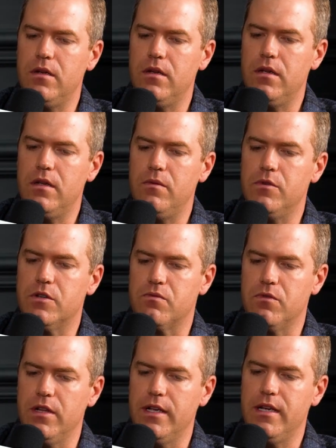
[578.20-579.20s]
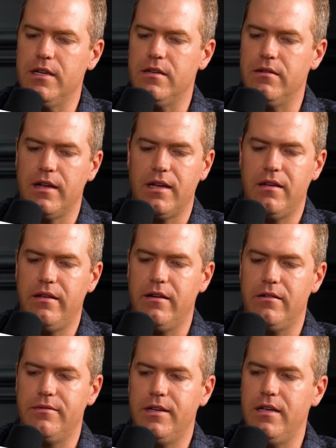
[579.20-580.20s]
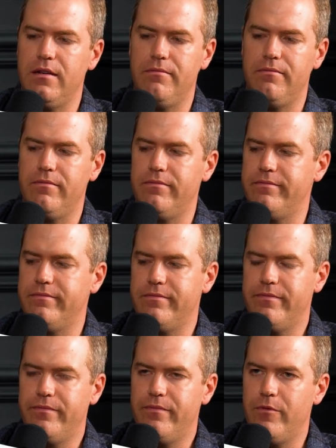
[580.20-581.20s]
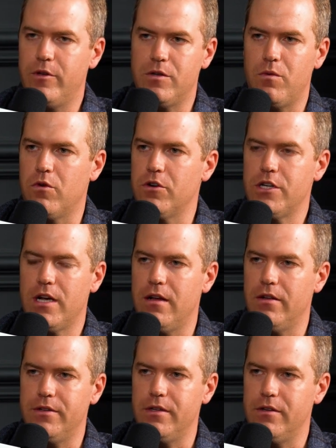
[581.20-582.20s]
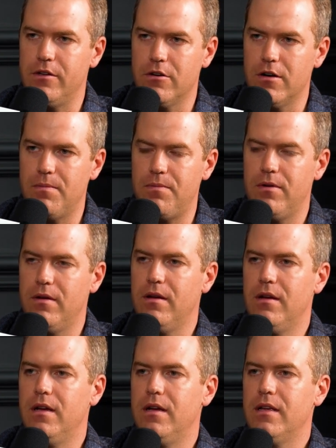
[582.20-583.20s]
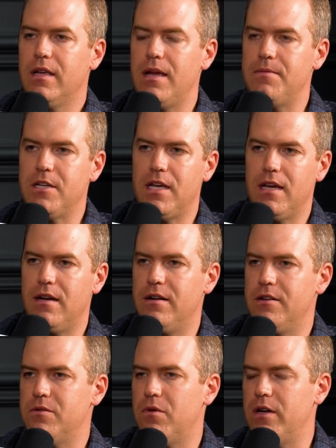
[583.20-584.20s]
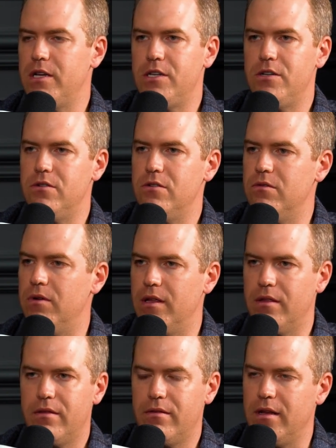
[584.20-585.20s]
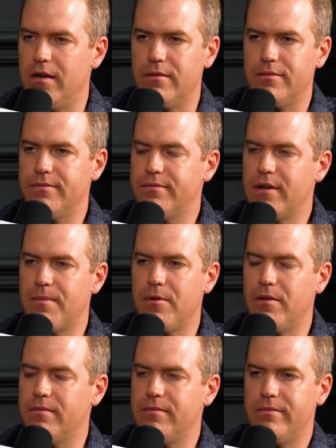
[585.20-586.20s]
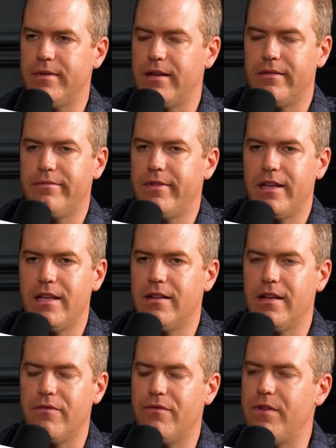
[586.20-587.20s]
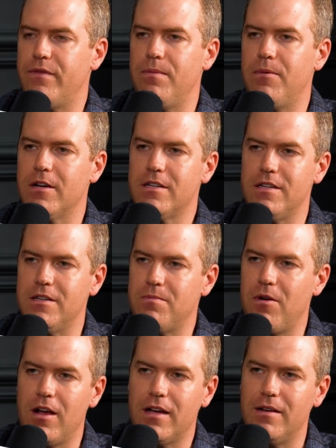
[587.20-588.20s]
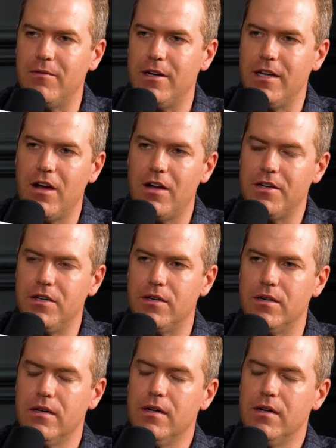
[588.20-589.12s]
he was really into he was a war child in Europe, came to Canada at 22 with, a couple, I think he had $50 in his pocket when he got here,